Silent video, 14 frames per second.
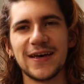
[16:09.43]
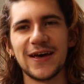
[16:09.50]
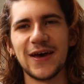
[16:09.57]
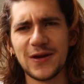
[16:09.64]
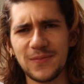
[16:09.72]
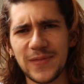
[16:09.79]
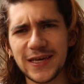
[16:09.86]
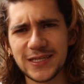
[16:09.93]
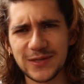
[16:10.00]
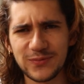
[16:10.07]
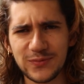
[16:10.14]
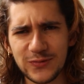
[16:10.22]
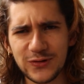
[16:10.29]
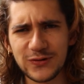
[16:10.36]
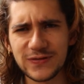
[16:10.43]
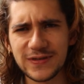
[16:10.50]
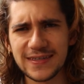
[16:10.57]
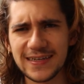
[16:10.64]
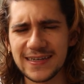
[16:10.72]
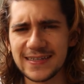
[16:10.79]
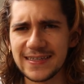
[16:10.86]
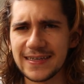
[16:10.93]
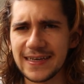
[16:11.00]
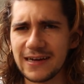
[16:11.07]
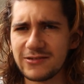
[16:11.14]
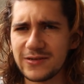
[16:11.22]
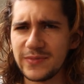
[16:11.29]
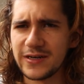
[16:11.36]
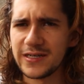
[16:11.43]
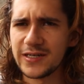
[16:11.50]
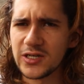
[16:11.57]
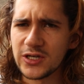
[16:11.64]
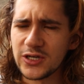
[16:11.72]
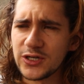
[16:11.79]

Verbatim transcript: an amazing movie that I think everybody